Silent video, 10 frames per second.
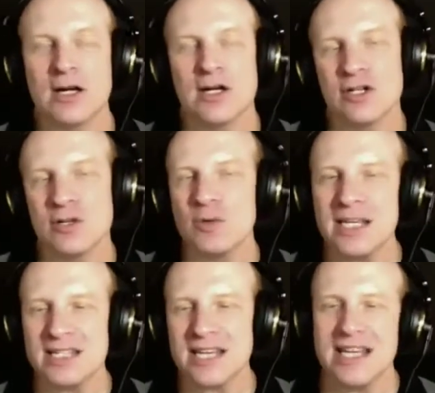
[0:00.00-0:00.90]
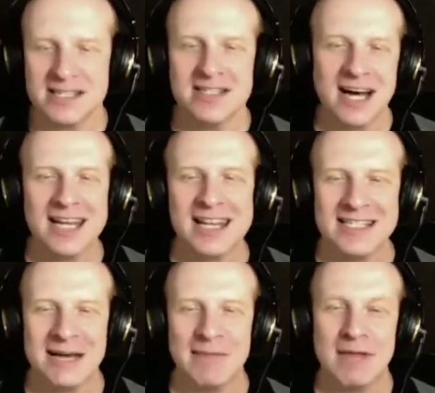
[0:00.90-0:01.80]
So in this case, it's kind of that
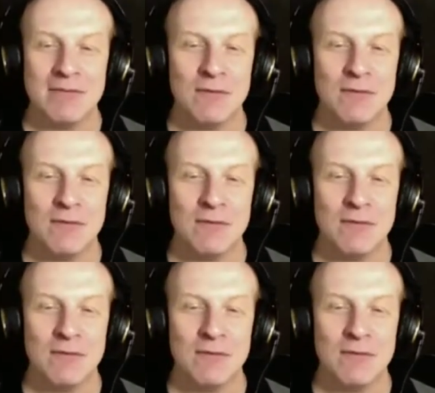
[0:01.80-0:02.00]
same thing.